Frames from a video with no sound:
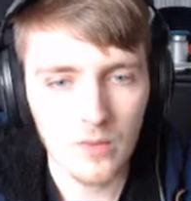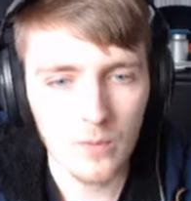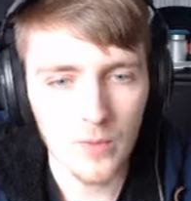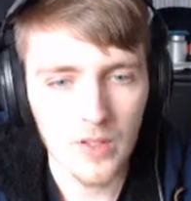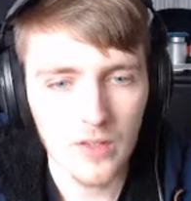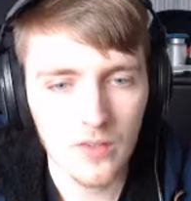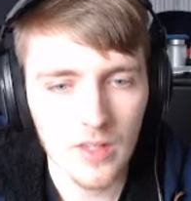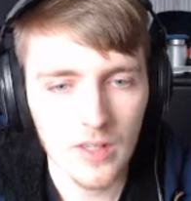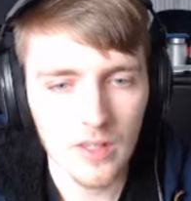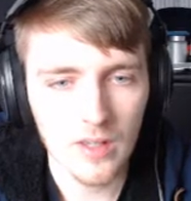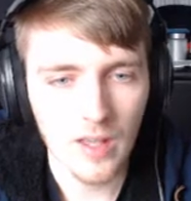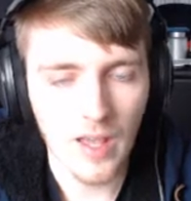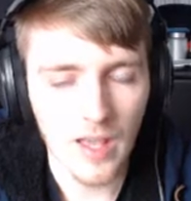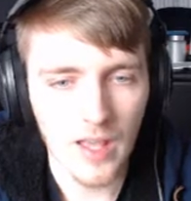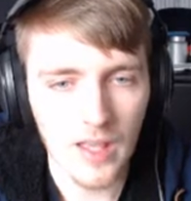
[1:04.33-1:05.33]
we're looking
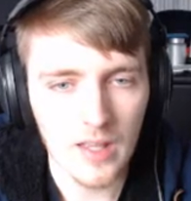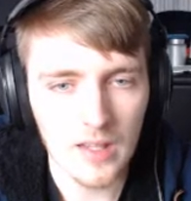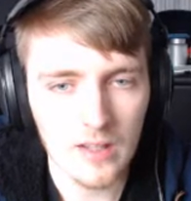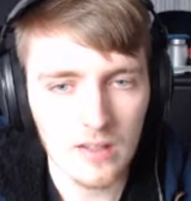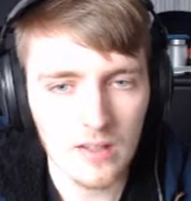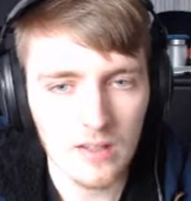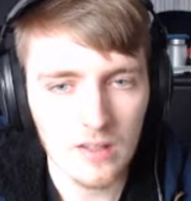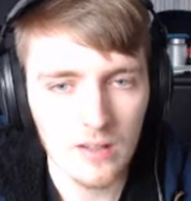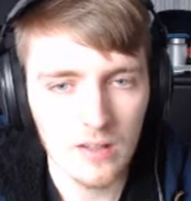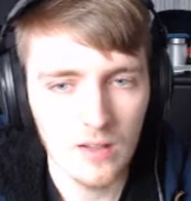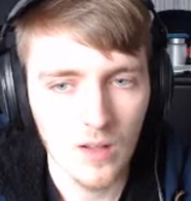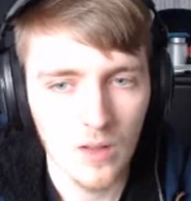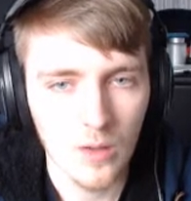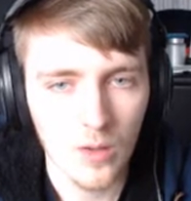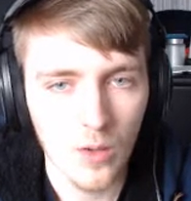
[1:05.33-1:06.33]
at
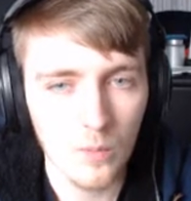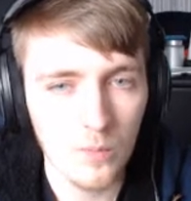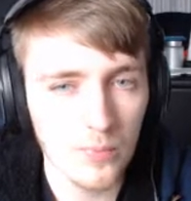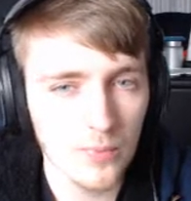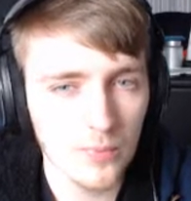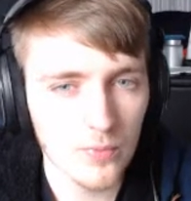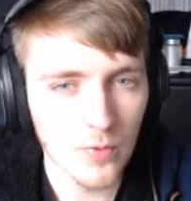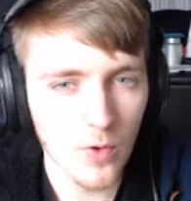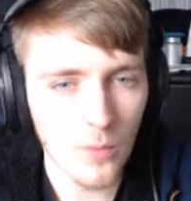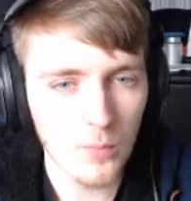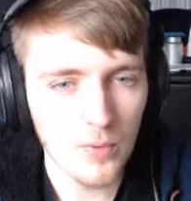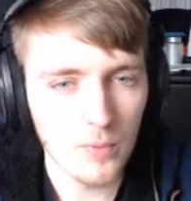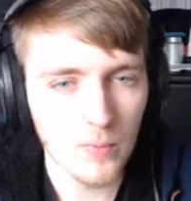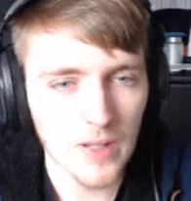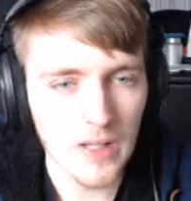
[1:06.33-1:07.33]

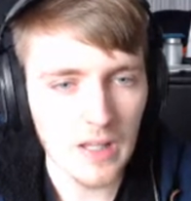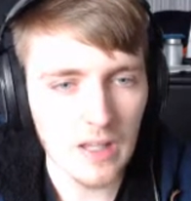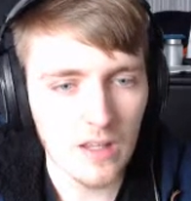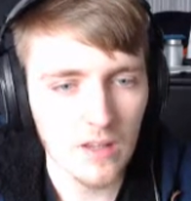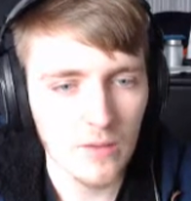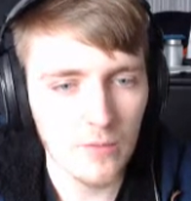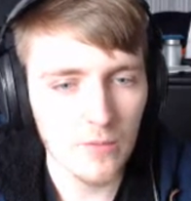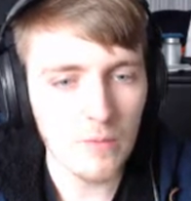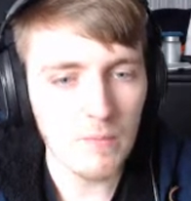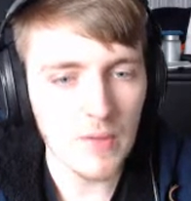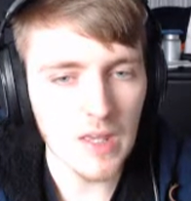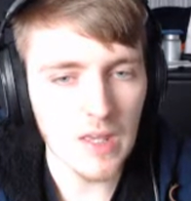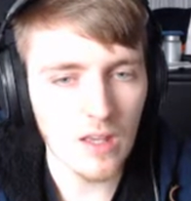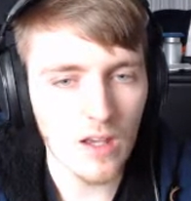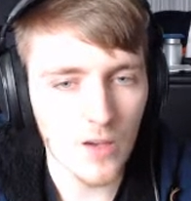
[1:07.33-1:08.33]
probably, for
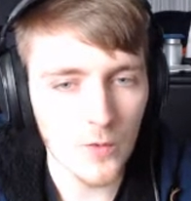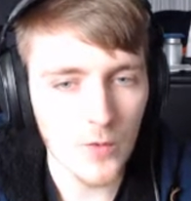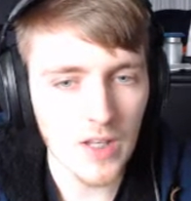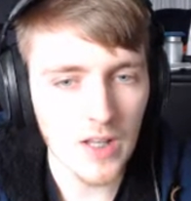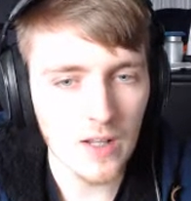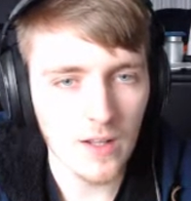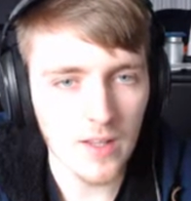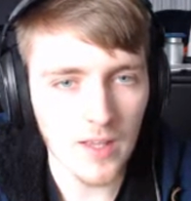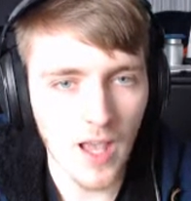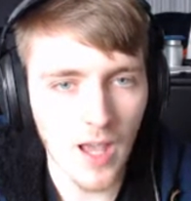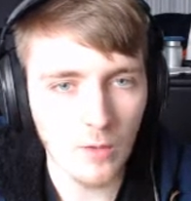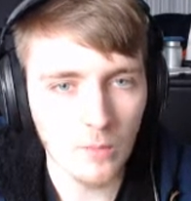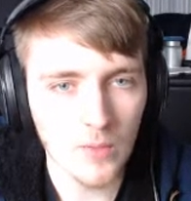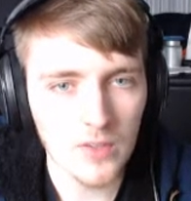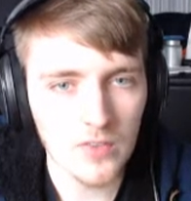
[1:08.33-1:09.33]
me, I really like
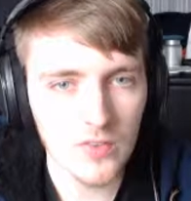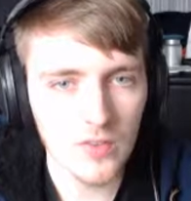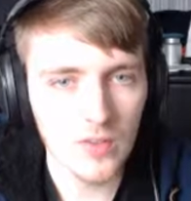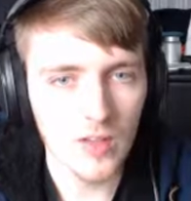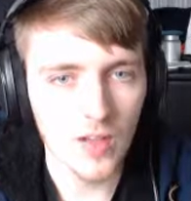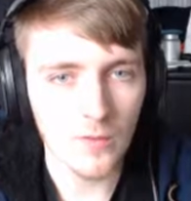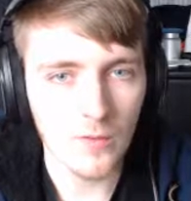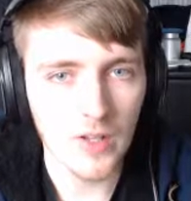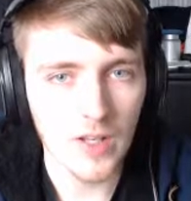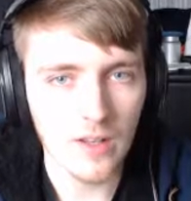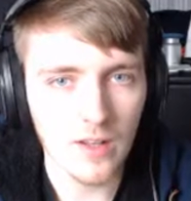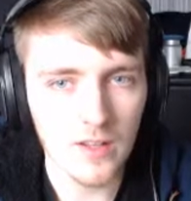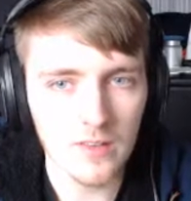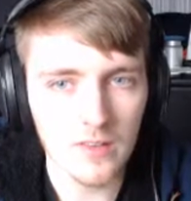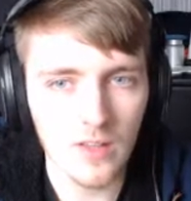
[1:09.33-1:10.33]
Outmuscle, I really
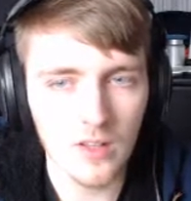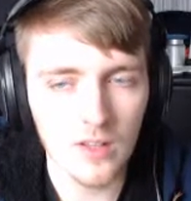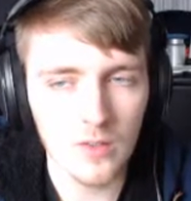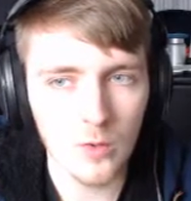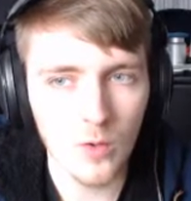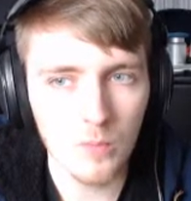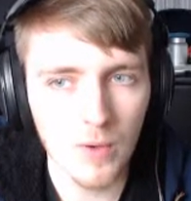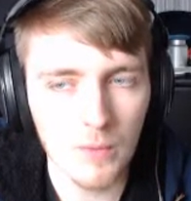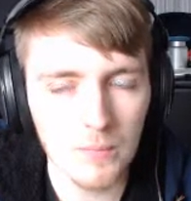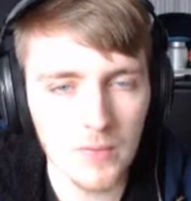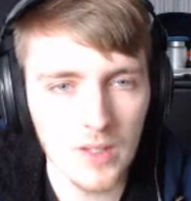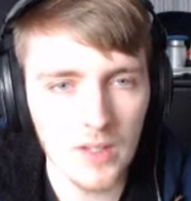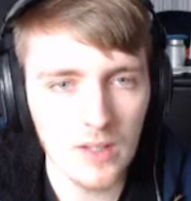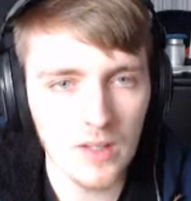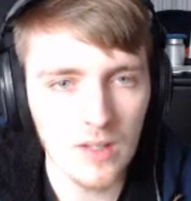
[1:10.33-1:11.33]
like Turn into a
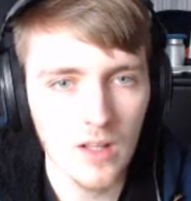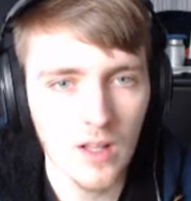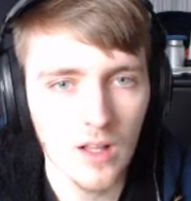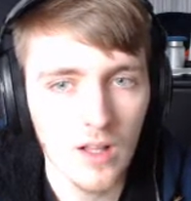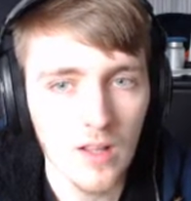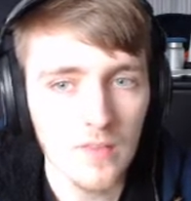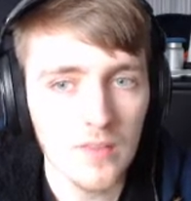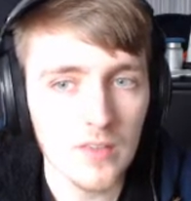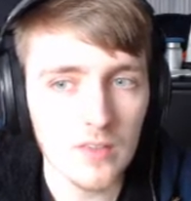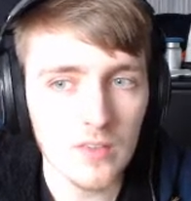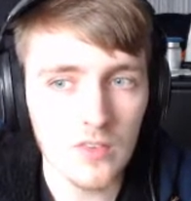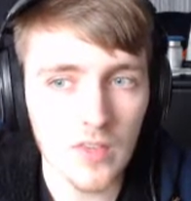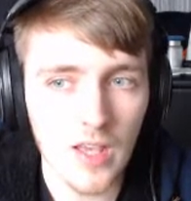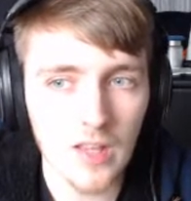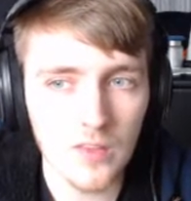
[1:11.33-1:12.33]
Pumpkin. There's a
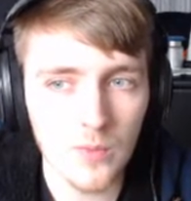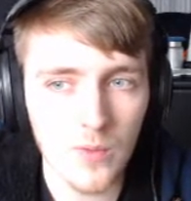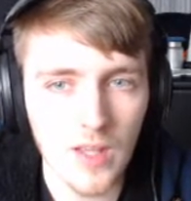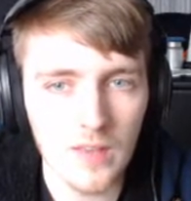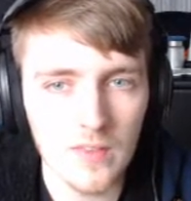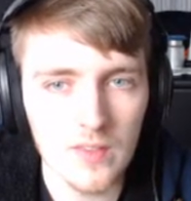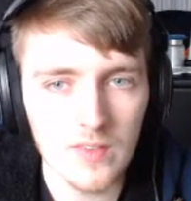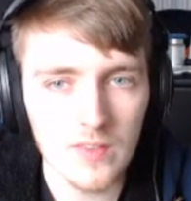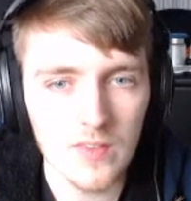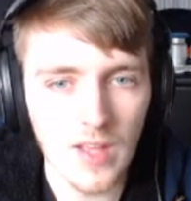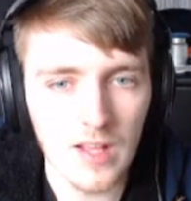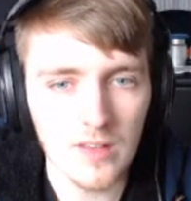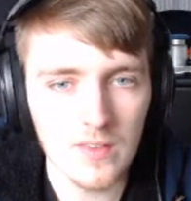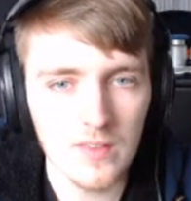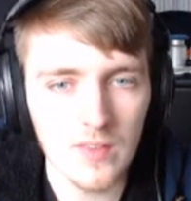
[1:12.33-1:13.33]
chance we get this
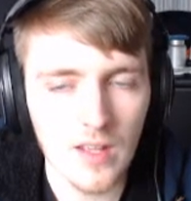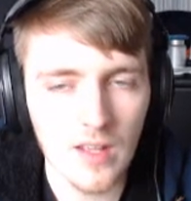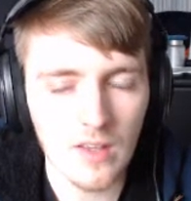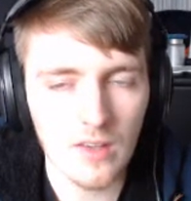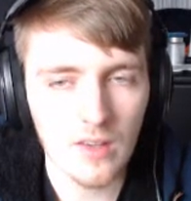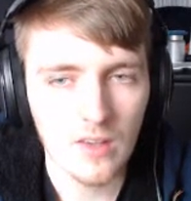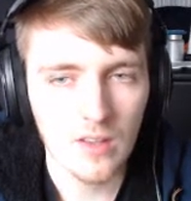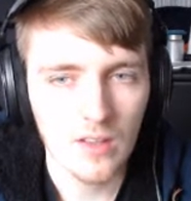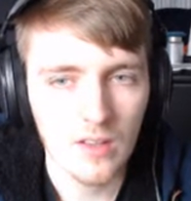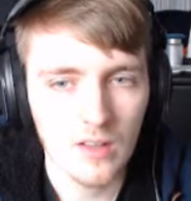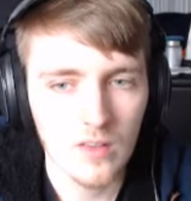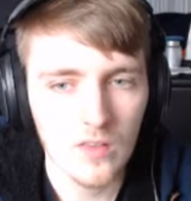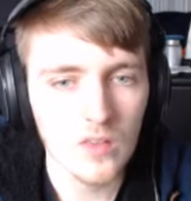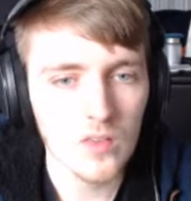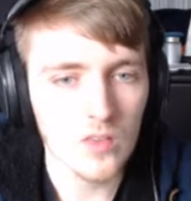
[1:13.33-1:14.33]
dance deck,
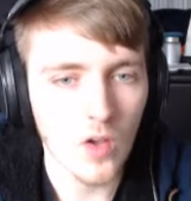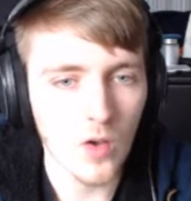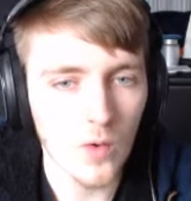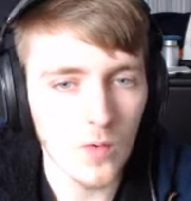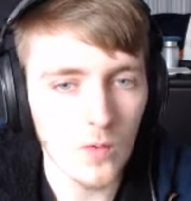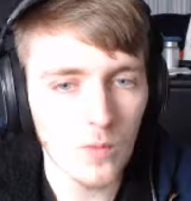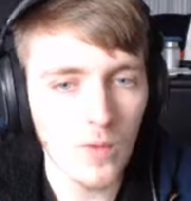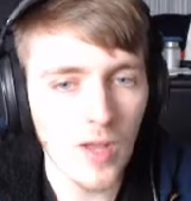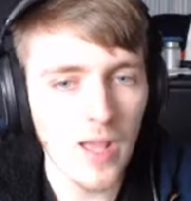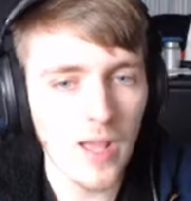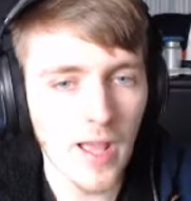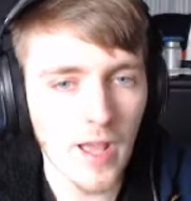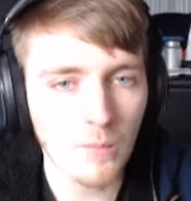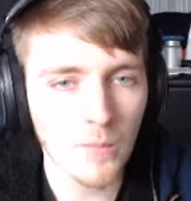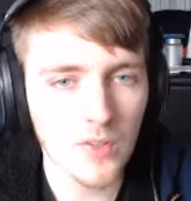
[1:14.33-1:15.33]
so where
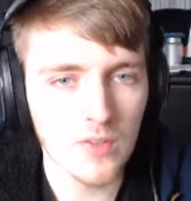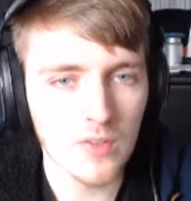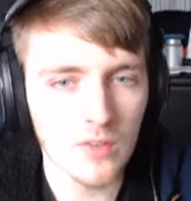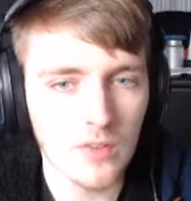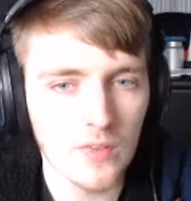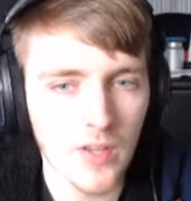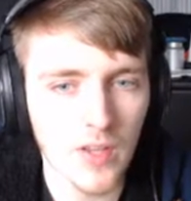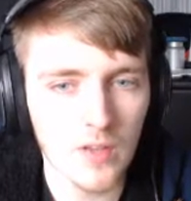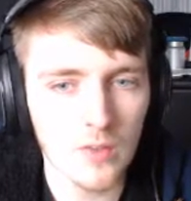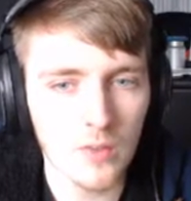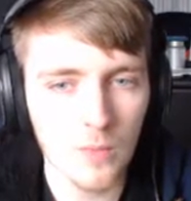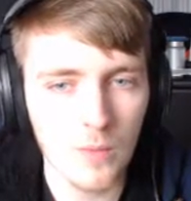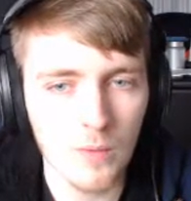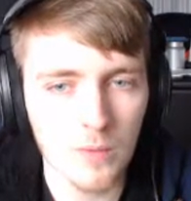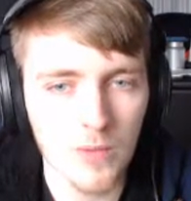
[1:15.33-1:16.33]
Outmuscle and Turn into a
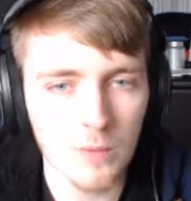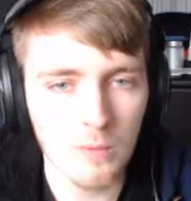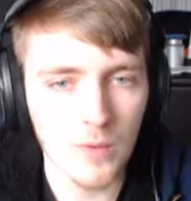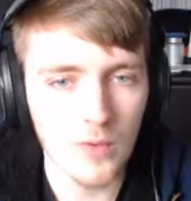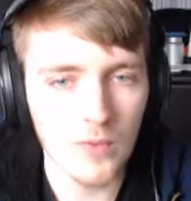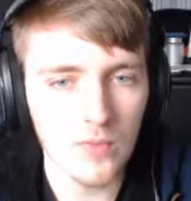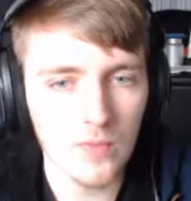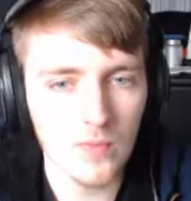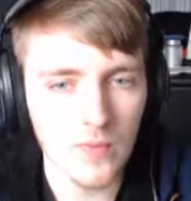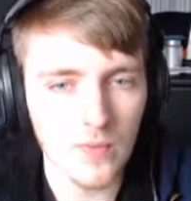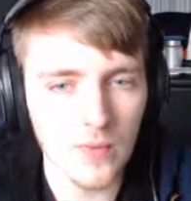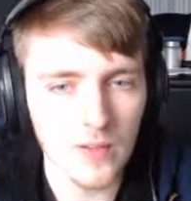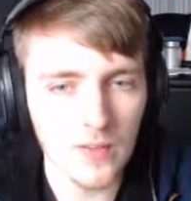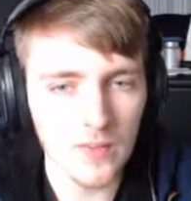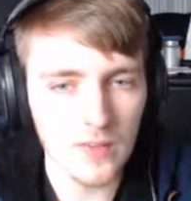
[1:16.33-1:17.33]
Pumpkin both
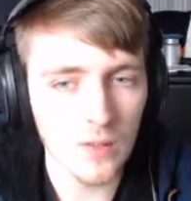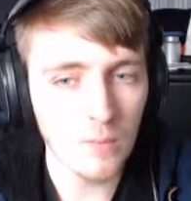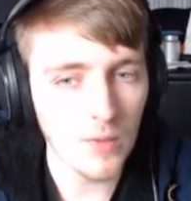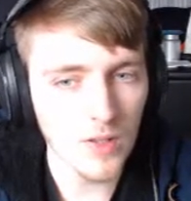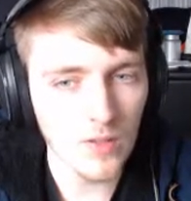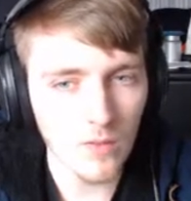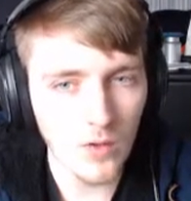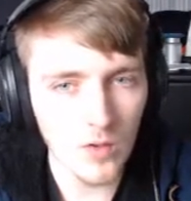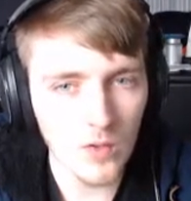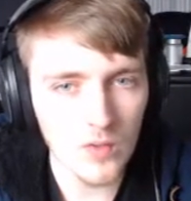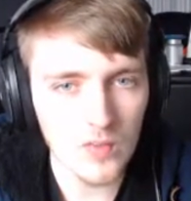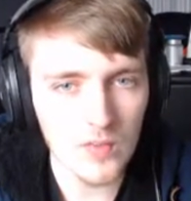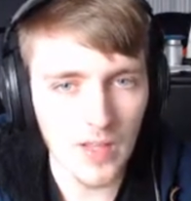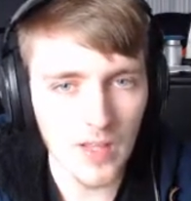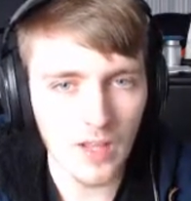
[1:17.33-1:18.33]
fulfill similar
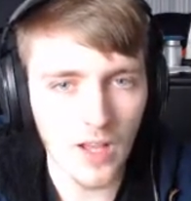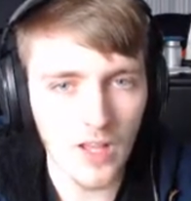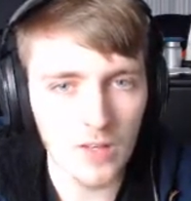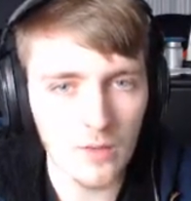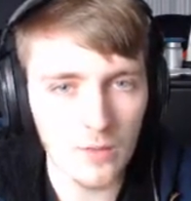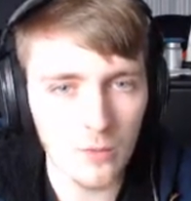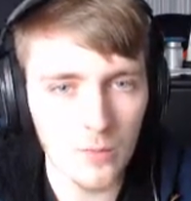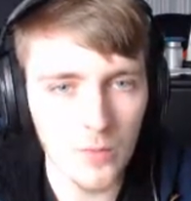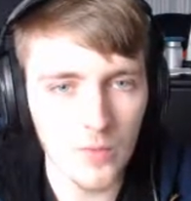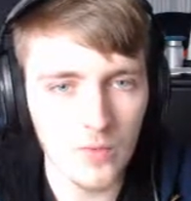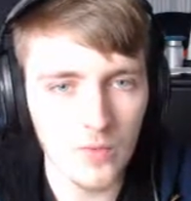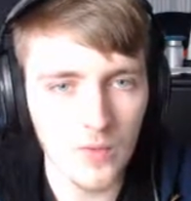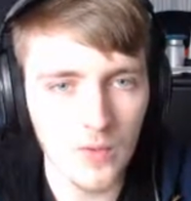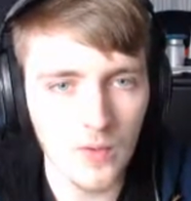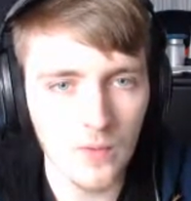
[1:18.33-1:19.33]
roles, they're kind of
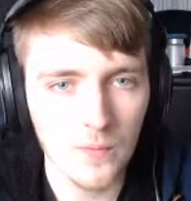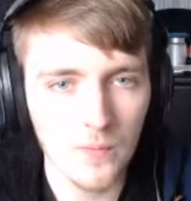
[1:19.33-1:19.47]
removal.